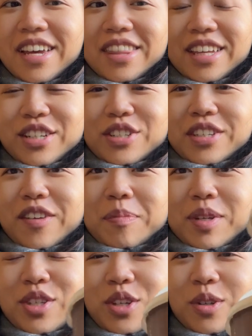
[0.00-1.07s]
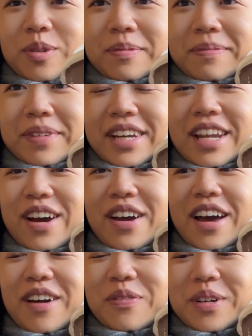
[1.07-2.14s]
they just gave me two. And now I
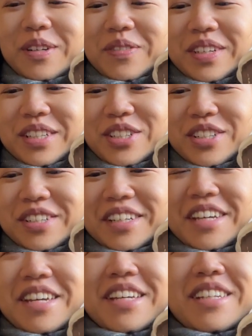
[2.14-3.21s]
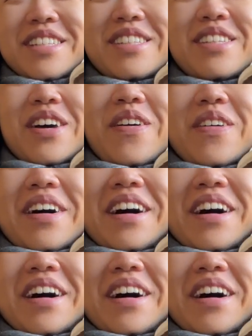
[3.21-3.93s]
have one of each. So